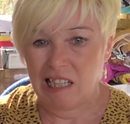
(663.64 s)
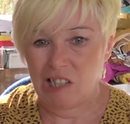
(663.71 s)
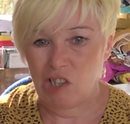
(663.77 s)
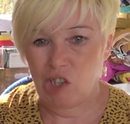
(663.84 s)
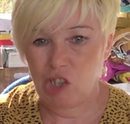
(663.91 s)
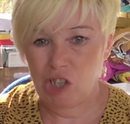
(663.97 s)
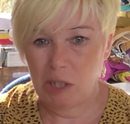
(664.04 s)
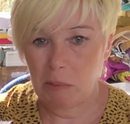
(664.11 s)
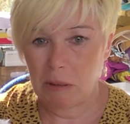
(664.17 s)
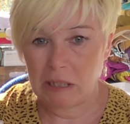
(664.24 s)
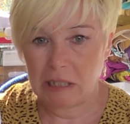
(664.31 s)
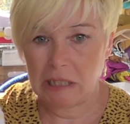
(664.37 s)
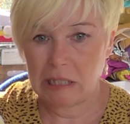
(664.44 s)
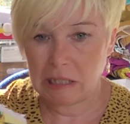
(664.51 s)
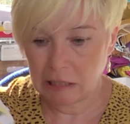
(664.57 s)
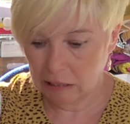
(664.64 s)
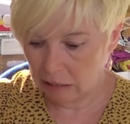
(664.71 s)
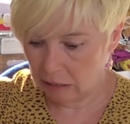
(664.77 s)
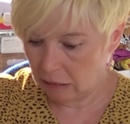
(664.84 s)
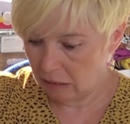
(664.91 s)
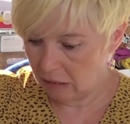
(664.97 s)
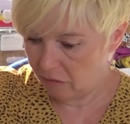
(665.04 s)
cheap and tacky,
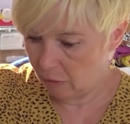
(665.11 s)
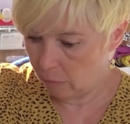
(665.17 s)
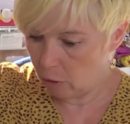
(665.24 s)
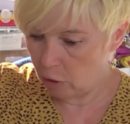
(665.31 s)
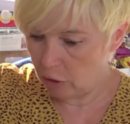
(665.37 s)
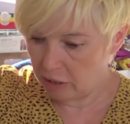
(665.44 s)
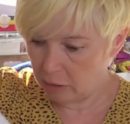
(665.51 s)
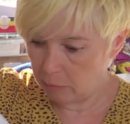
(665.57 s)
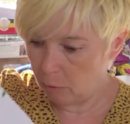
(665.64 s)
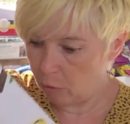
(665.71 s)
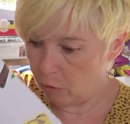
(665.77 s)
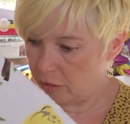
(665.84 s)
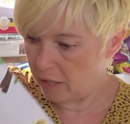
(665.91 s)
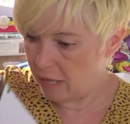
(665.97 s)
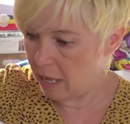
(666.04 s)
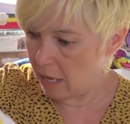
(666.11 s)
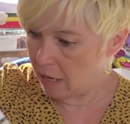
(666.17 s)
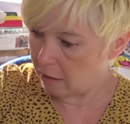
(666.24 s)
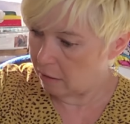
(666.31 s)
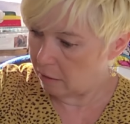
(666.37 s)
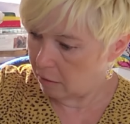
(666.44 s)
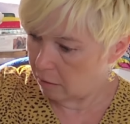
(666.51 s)
if I'm honest. But
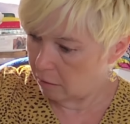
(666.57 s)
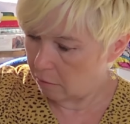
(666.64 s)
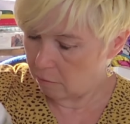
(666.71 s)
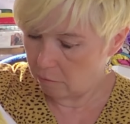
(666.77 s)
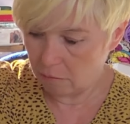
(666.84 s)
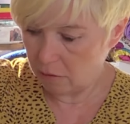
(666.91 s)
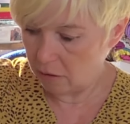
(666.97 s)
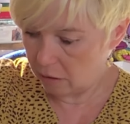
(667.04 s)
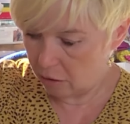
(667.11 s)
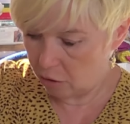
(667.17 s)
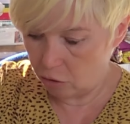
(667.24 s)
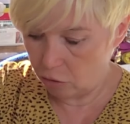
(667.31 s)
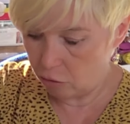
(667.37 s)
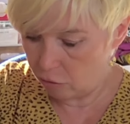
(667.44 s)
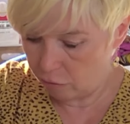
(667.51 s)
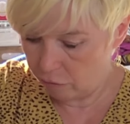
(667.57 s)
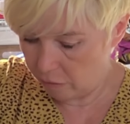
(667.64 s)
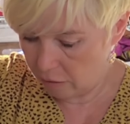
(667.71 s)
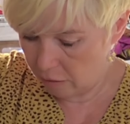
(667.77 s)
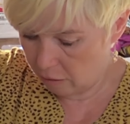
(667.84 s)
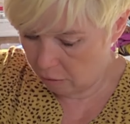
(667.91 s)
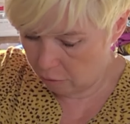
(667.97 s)
this stuff,
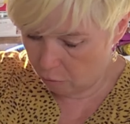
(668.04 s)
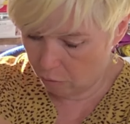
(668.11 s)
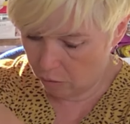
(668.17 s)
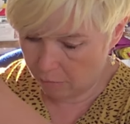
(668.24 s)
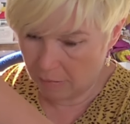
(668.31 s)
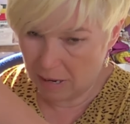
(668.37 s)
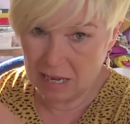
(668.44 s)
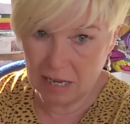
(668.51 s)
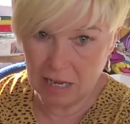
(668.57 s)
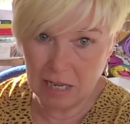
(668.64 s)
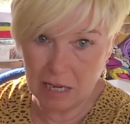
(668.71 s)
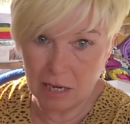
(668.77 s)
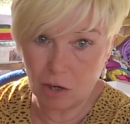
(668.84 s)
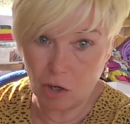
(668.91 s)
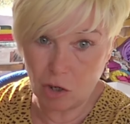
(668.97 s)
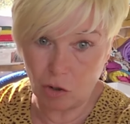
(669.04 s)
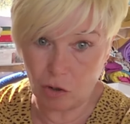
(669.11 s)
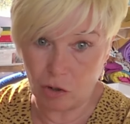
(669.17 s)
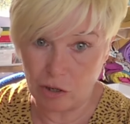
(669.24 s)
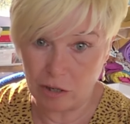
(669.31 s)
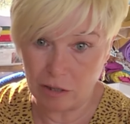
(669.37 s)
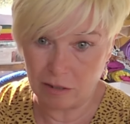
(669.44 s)
oh my
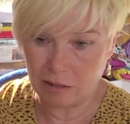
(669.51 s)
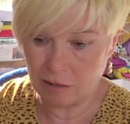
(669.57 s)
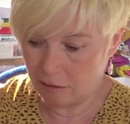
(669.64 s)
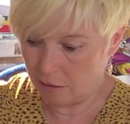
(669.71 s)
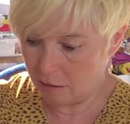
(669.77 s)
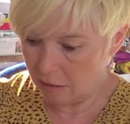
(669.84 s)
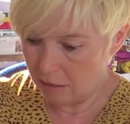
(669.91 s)
goodness,